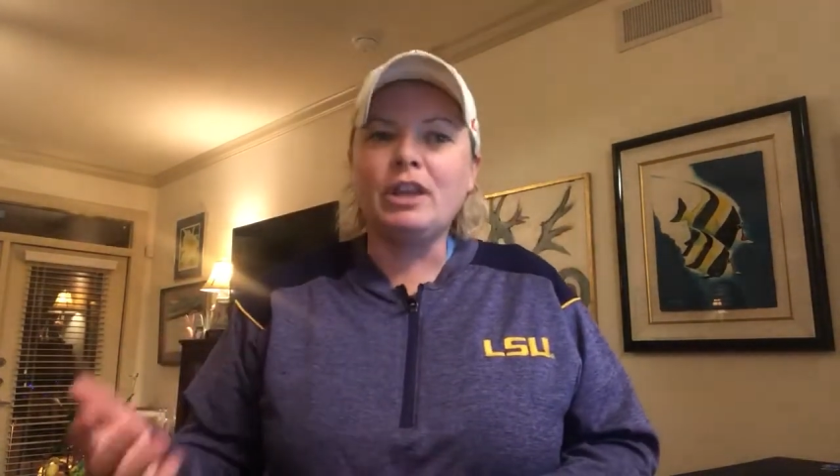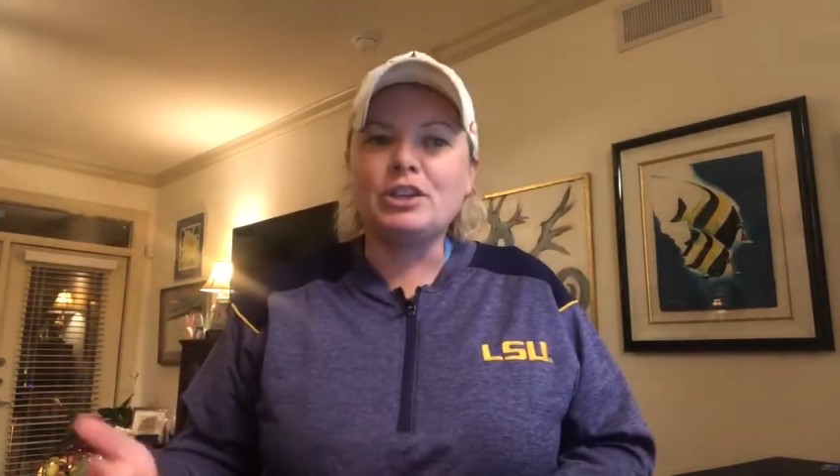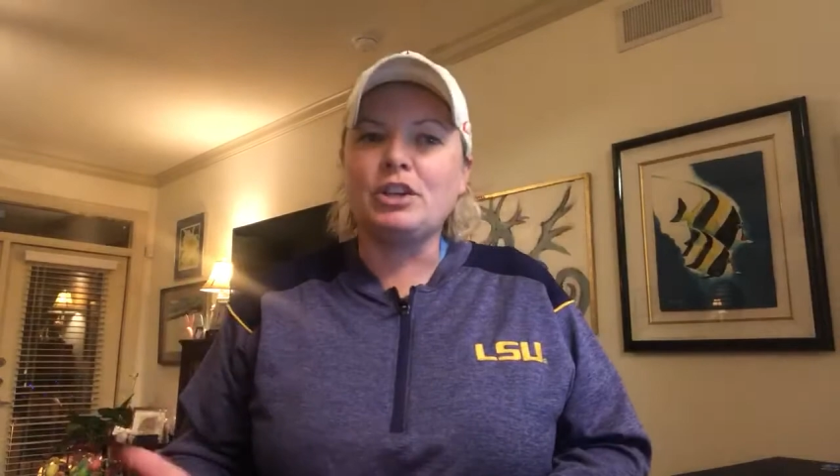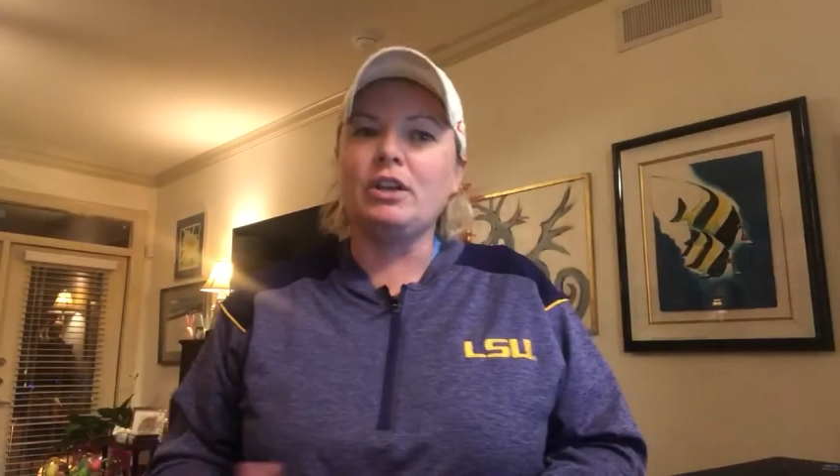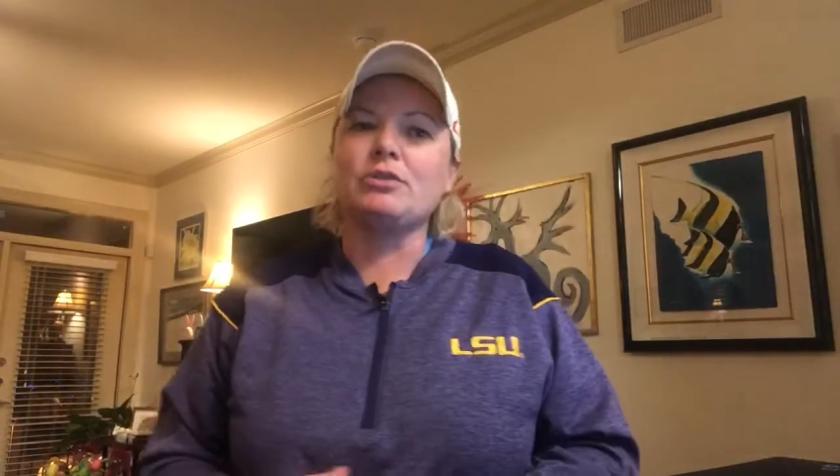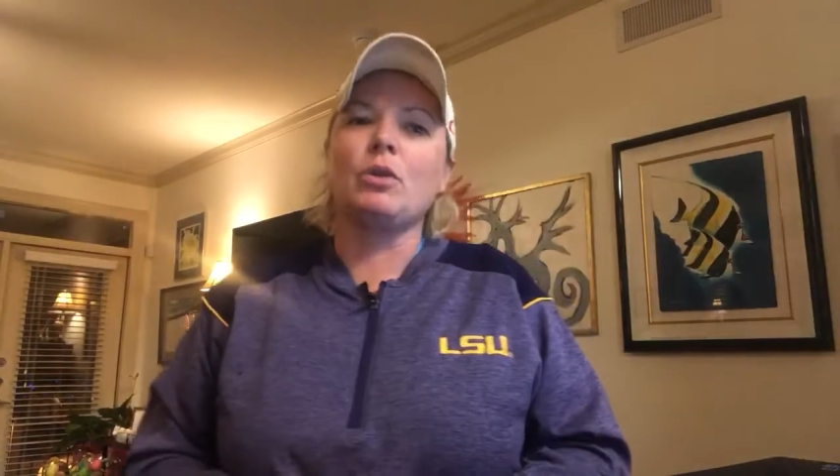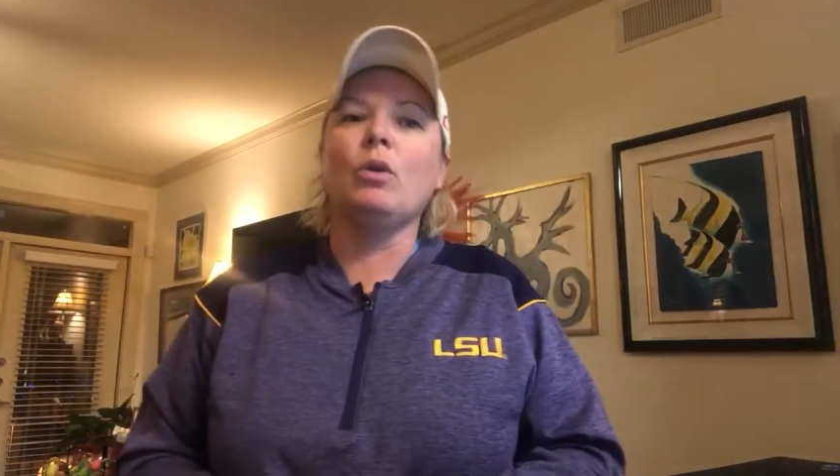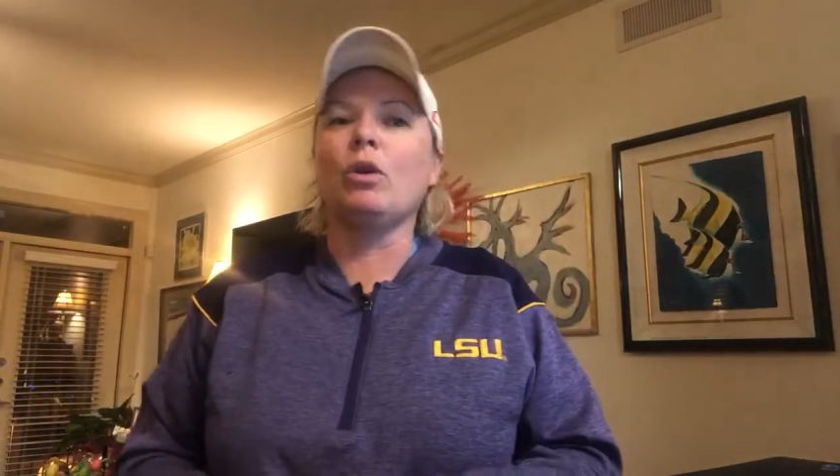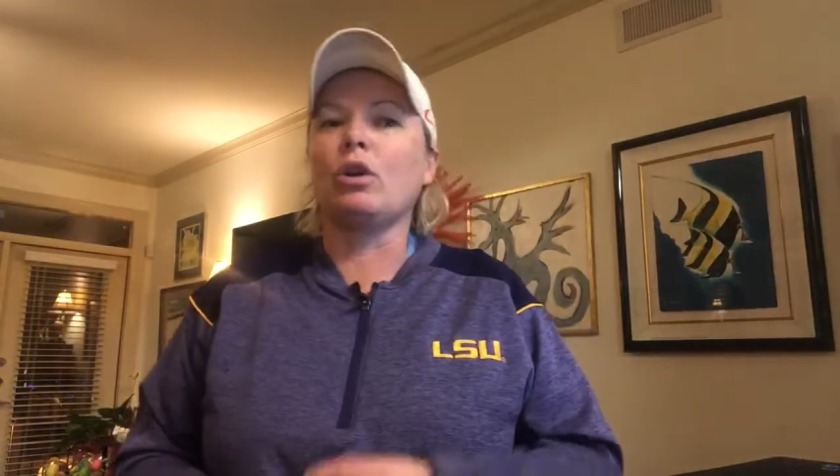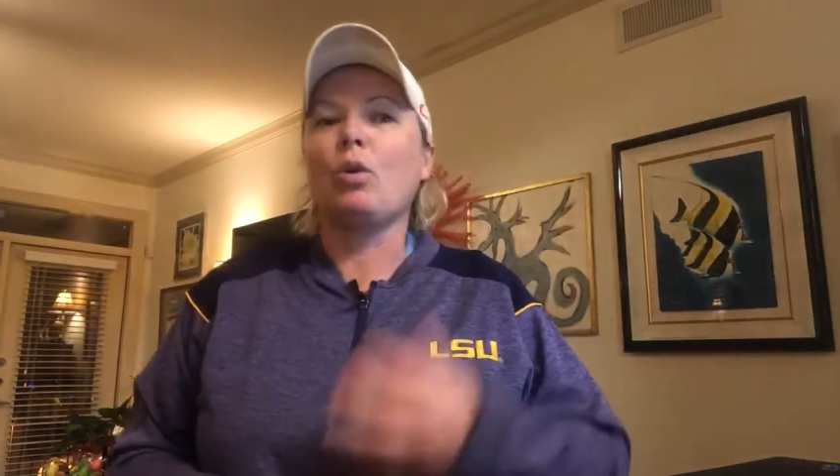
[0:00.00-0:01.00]
inches
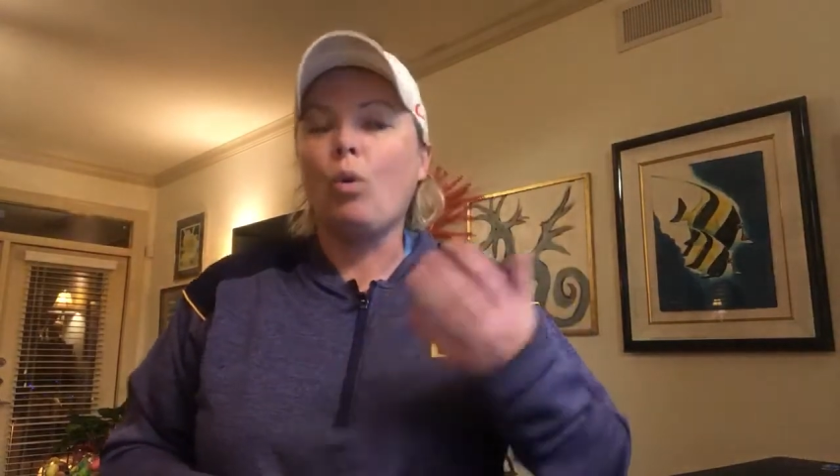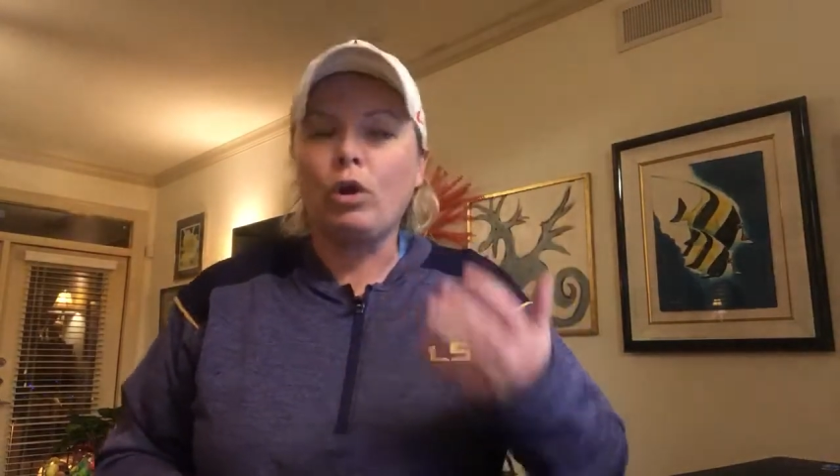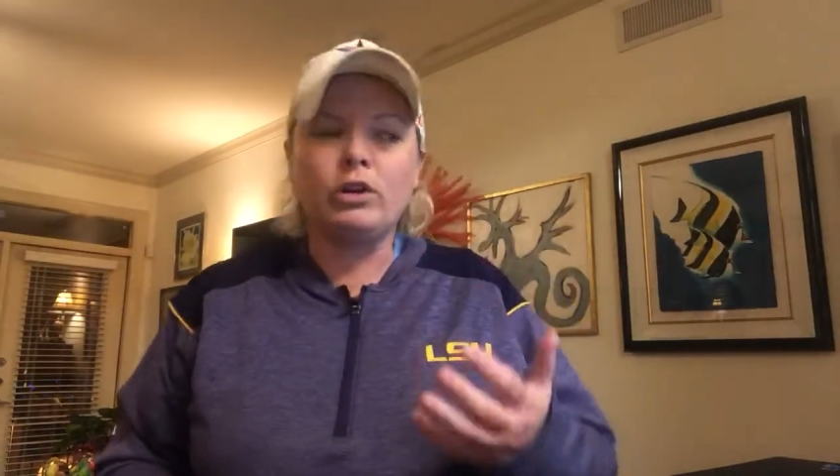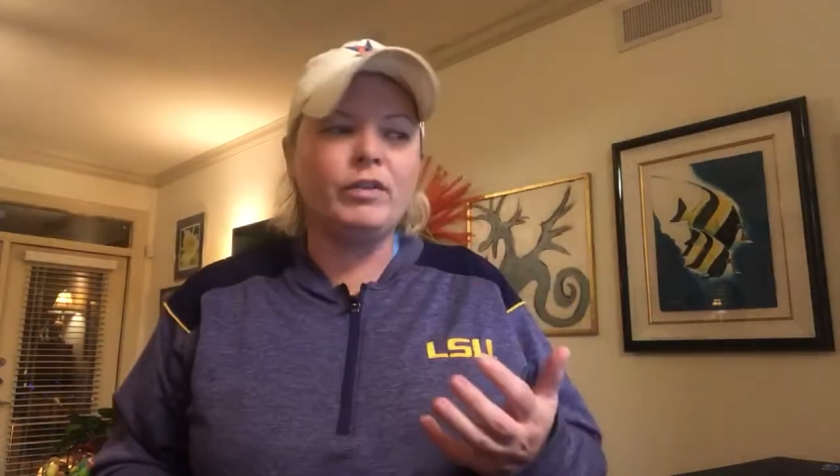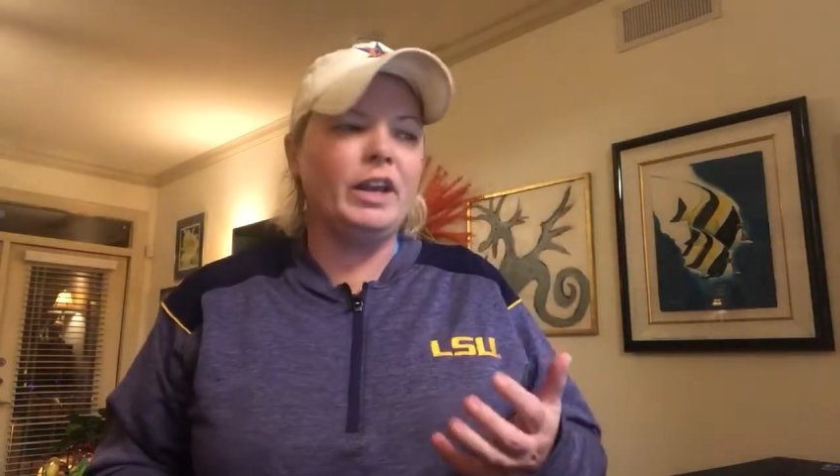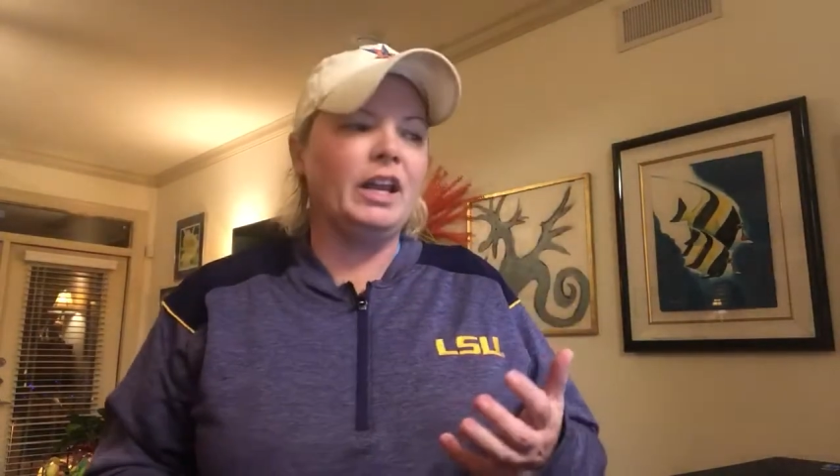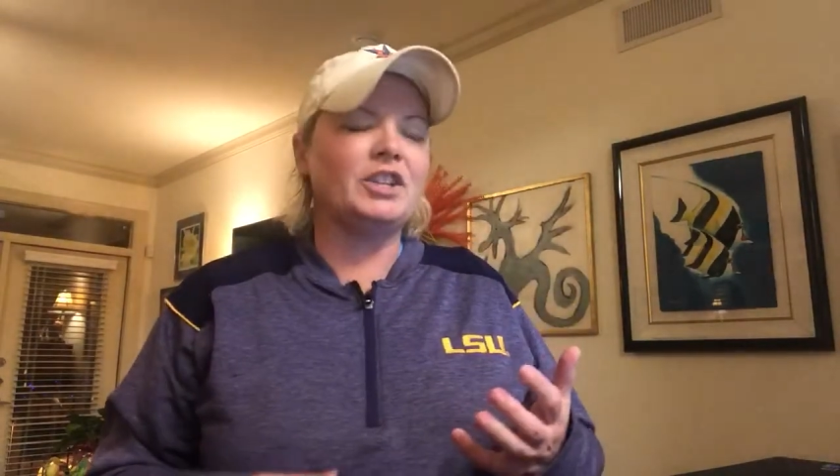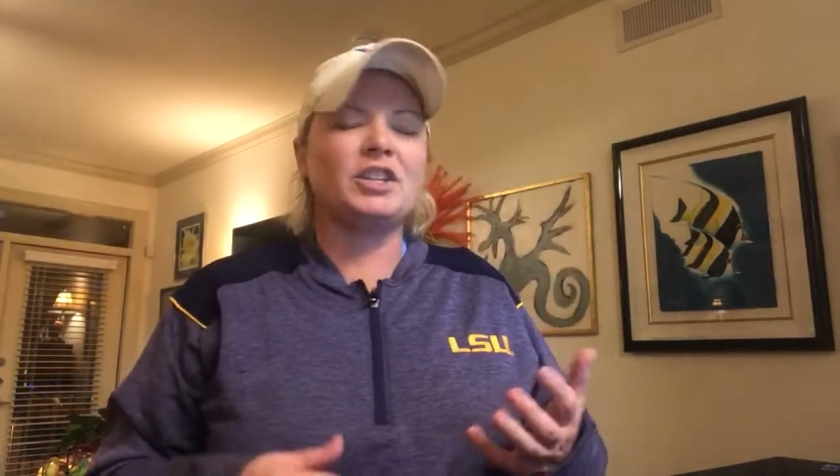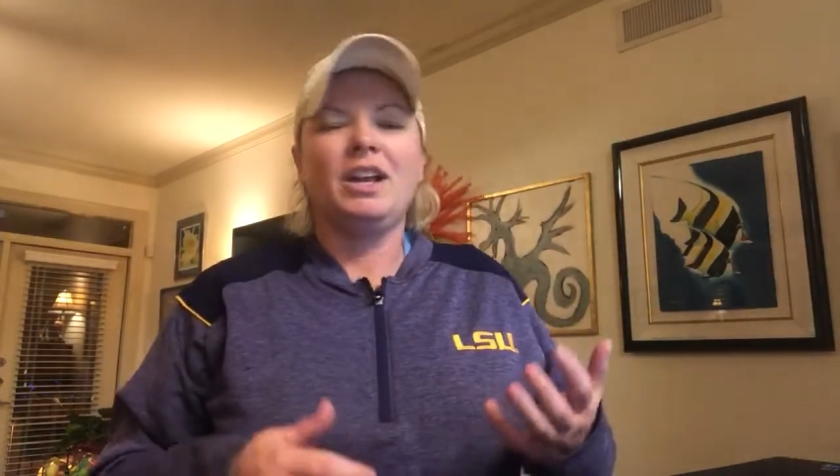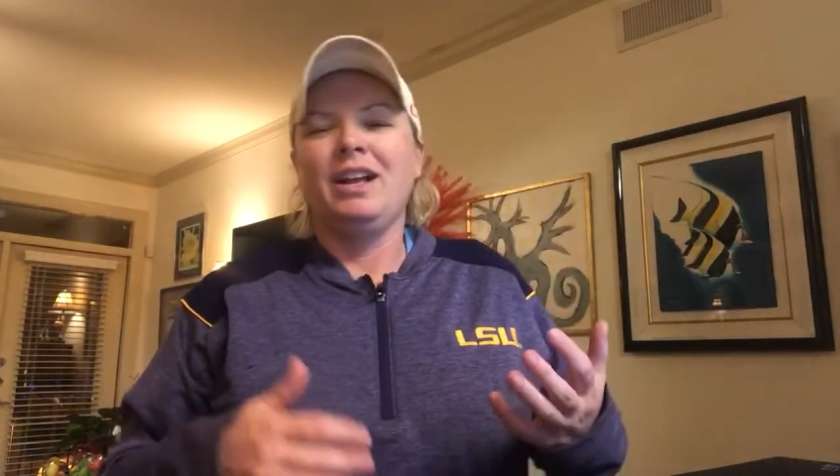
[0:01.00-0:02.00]
or a quarter of an inch,